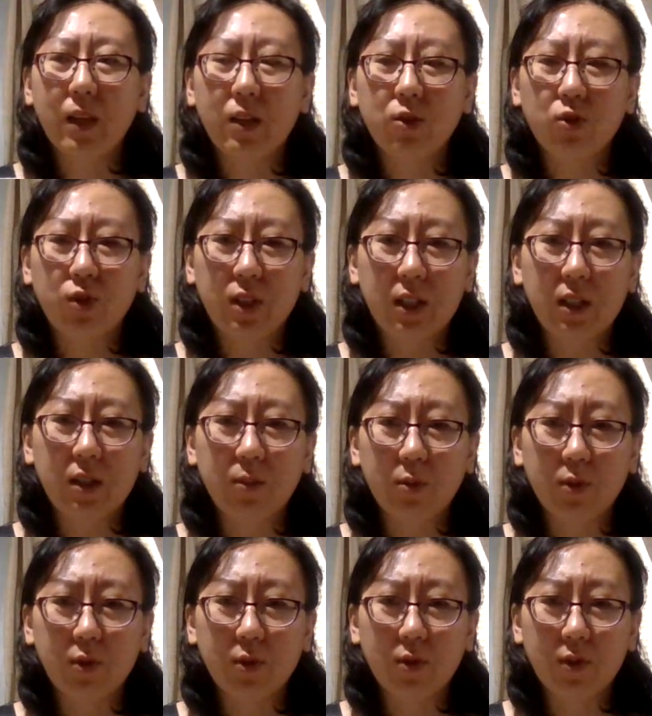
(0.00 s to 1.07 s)

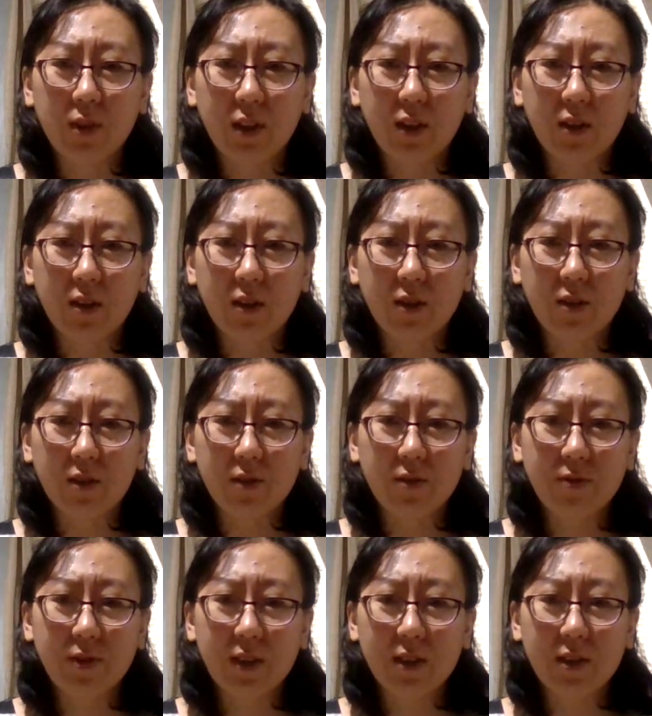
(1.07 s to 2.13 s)
treatable, like
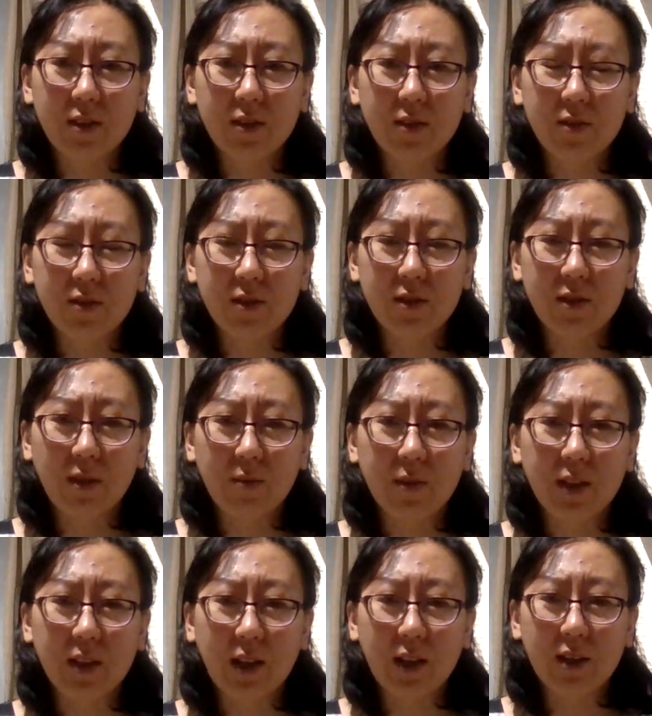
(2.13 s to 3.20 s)
fix
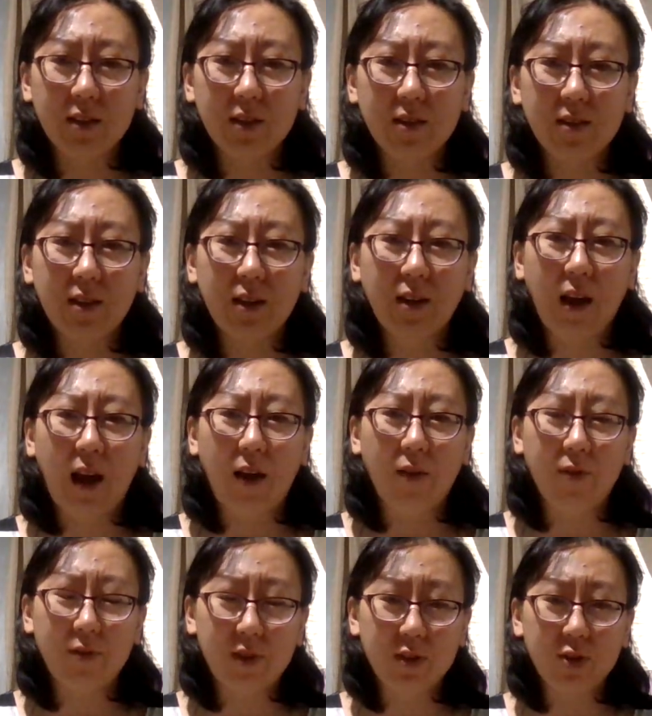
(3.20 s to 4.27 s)
something, like it's not an
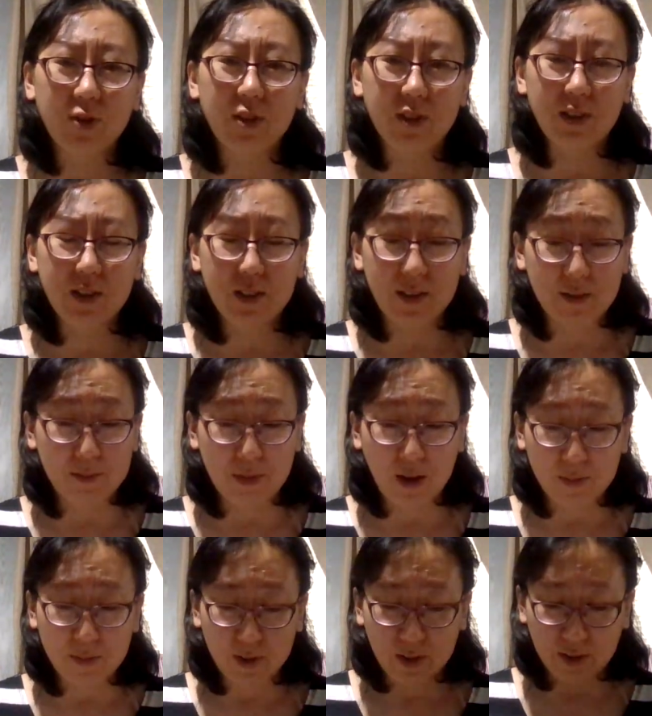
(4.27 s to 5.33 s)
official disease in my
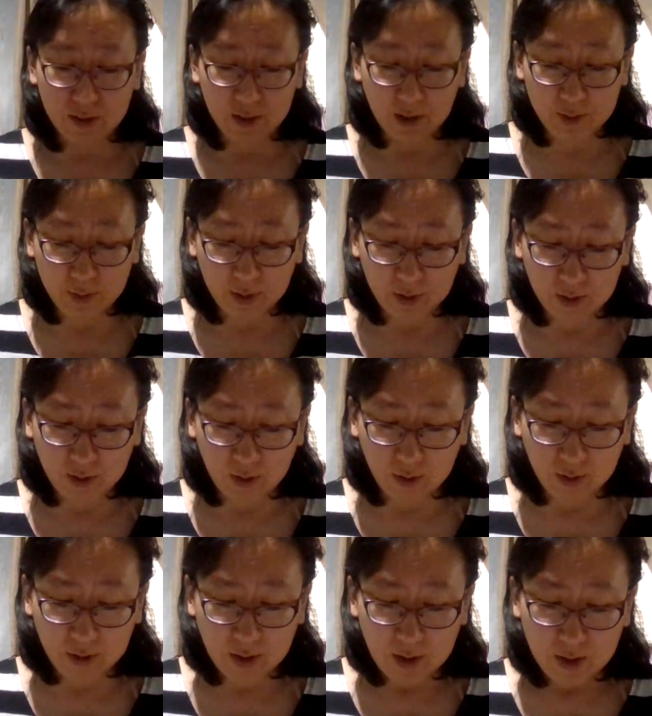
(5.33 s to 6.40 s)
opinion. That's what
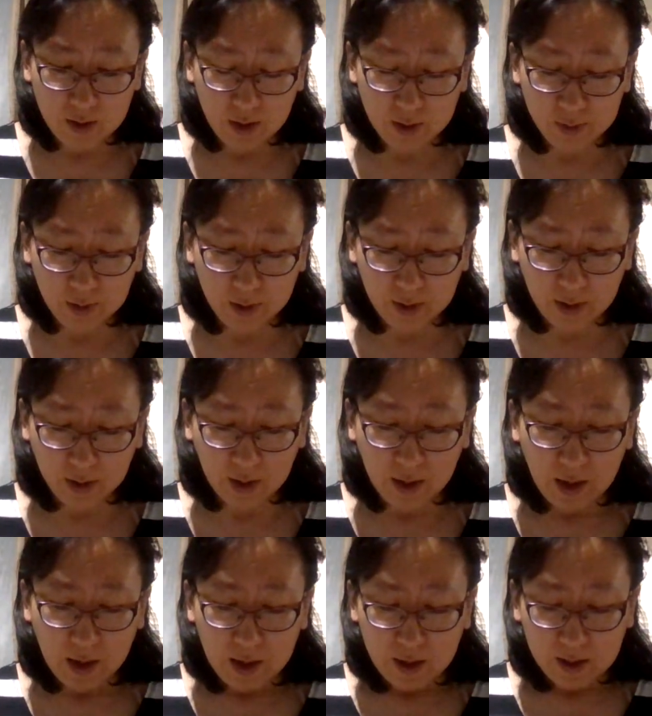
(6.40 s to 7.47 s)
I think.
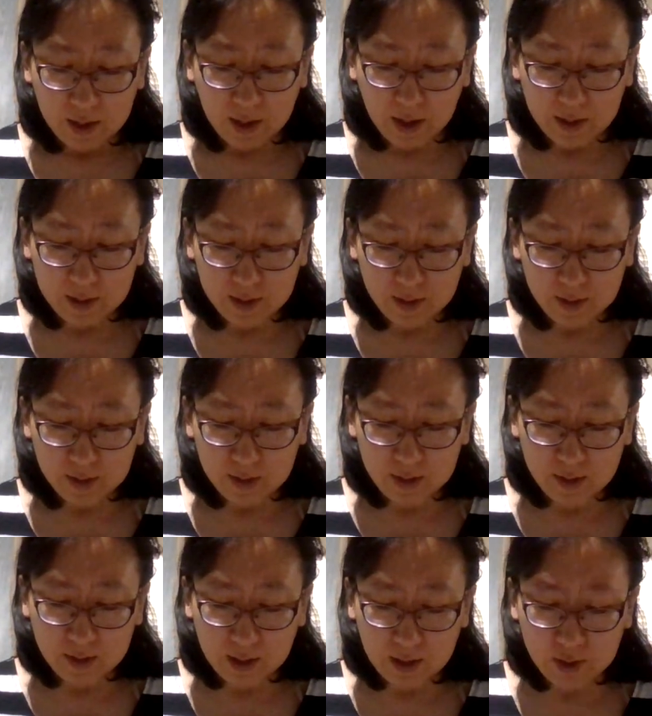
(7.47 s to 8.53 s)
Gaseous
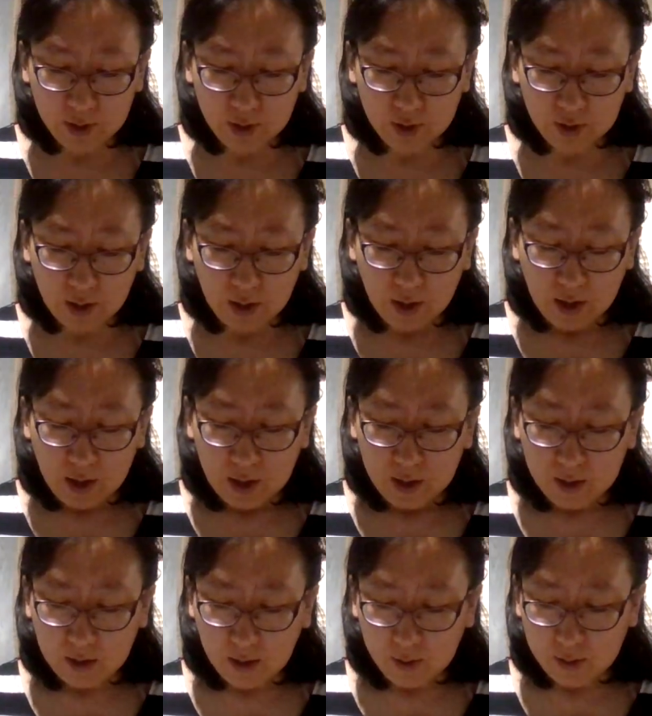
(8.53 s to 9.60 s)
distension
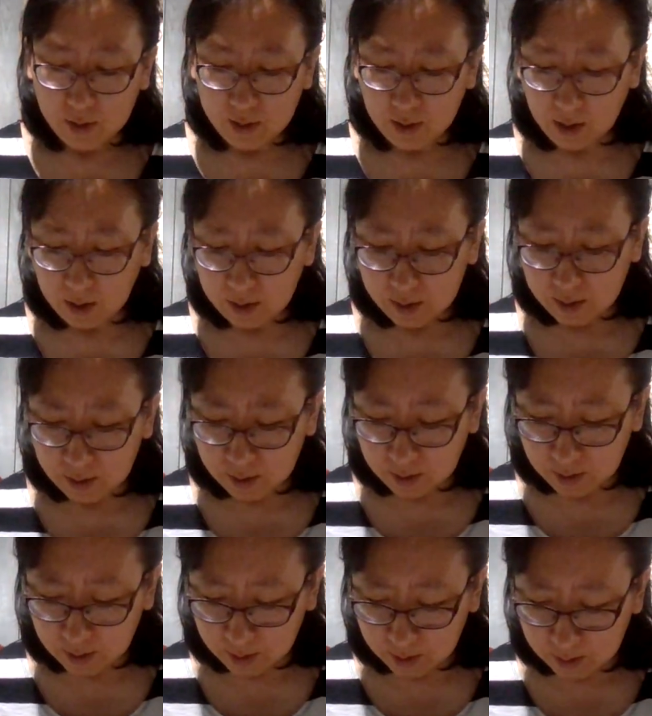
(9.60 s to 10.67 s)
Now this has
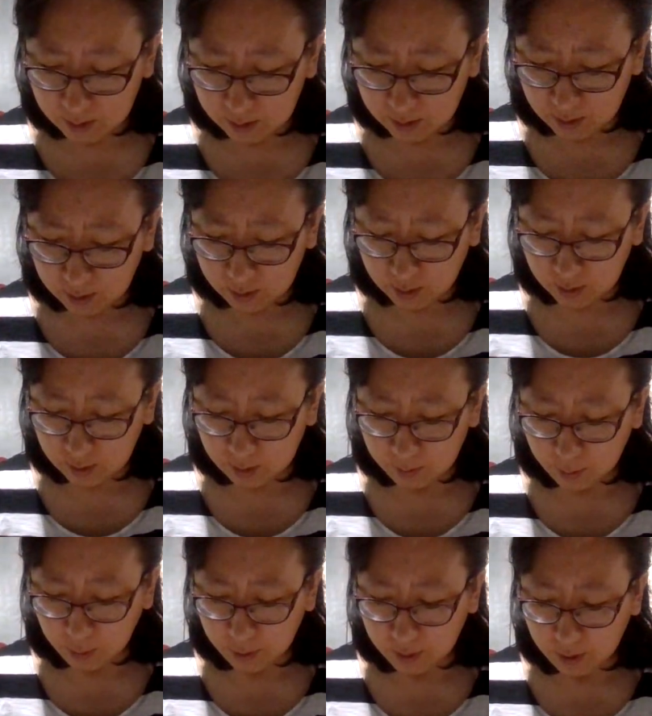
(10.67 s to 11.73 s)
the
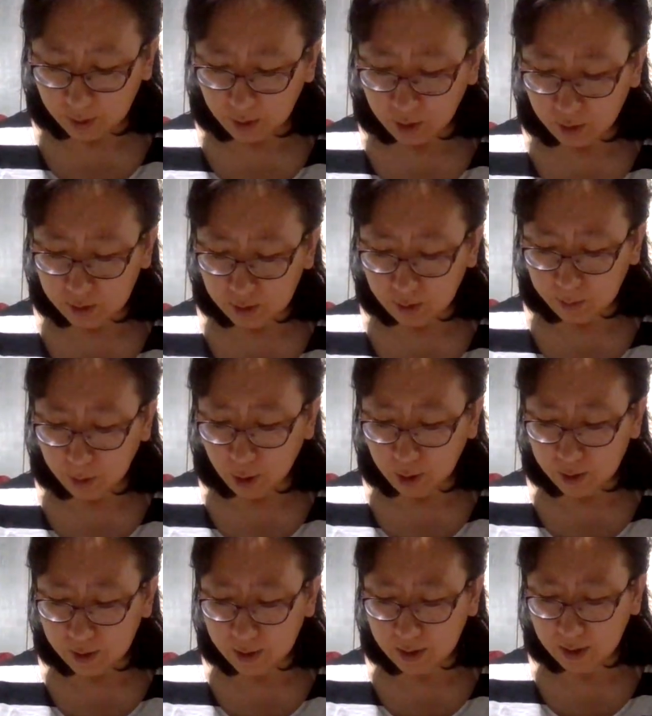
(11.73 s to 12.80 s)
important thing here is that
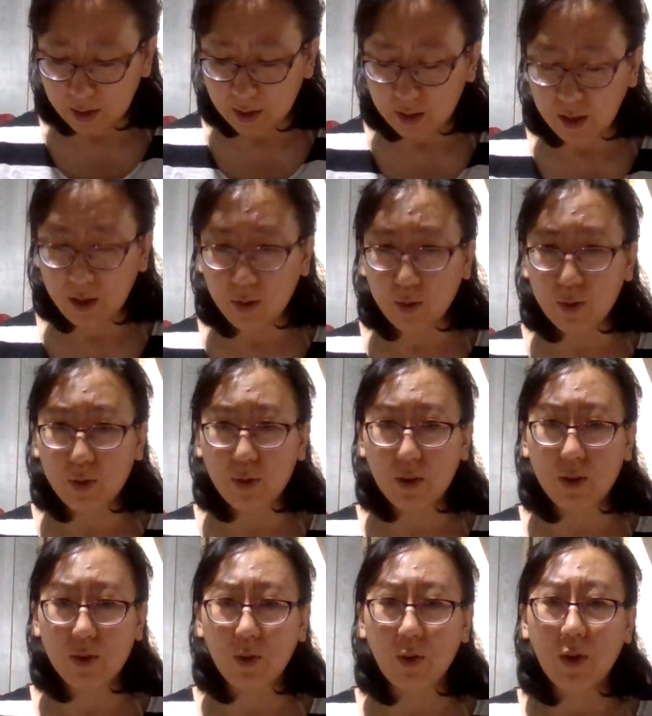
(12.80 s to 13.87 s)
paralytic allows. Okay,
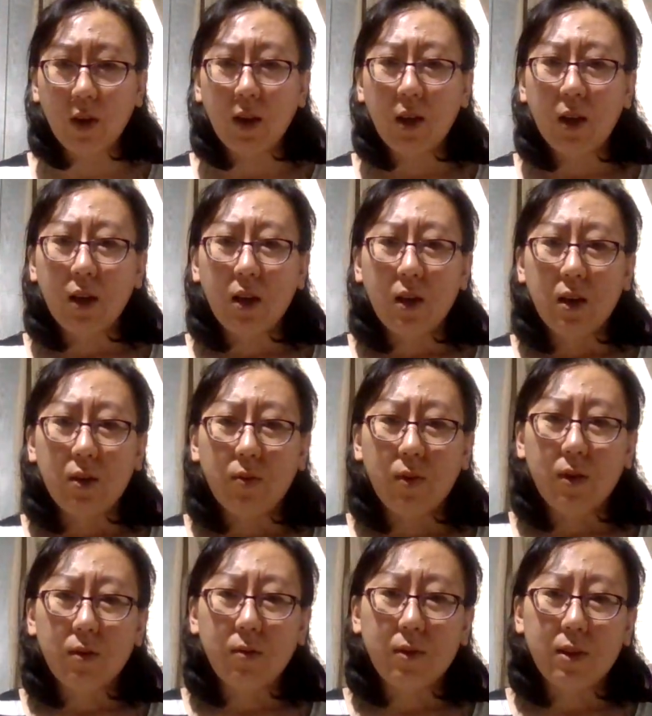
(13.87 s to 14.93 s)
so what
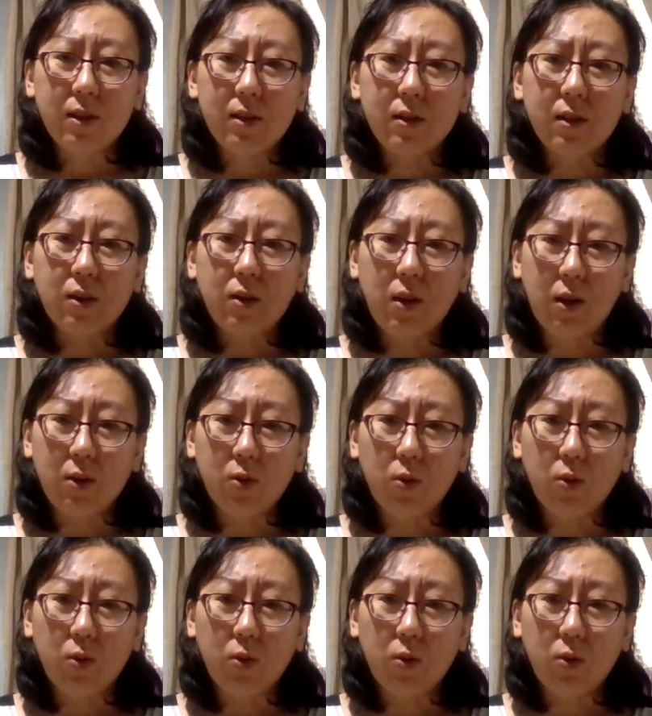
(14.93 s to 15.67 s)
it means is that I